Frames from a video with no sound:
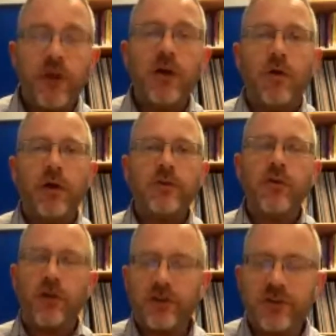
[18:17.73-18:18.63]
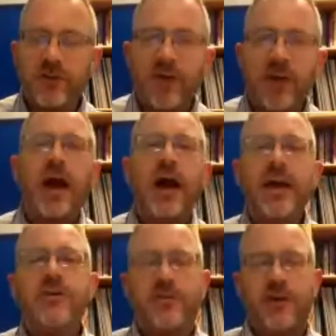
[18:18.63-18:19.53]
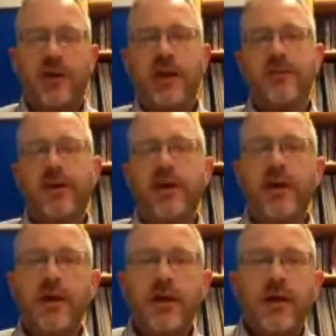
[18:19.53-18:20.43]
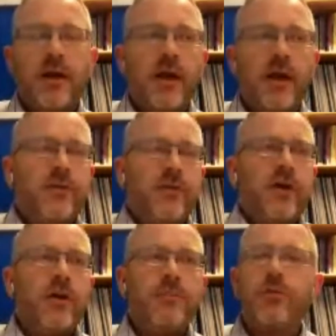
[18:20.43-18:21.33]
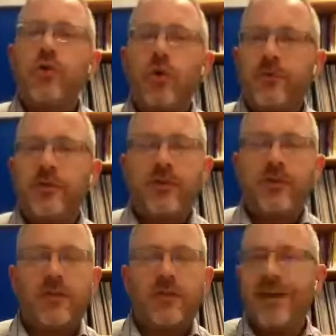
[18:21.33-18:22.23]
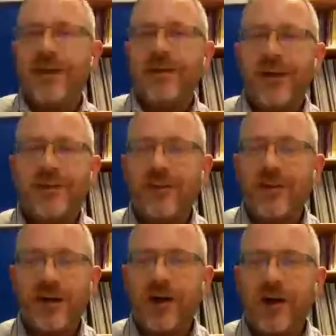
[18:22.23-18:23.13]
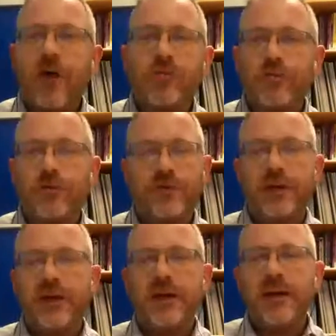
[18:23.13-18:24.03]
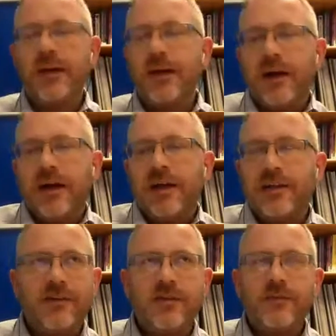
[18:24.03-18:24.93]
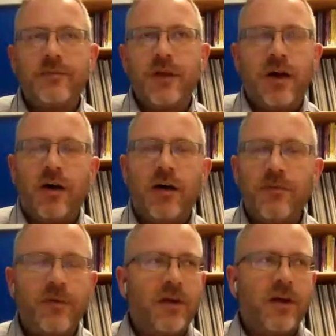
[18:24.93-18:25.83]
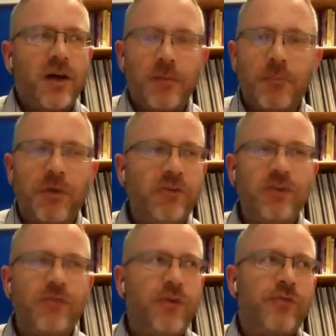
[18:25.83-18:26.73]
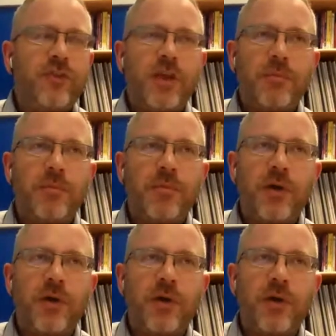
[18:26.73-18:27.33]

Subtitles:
field. It's not necessarily an age thing. It's an absorption thing. It's, you know, it's a cultural thing. And, you know, I'm approaching 50, but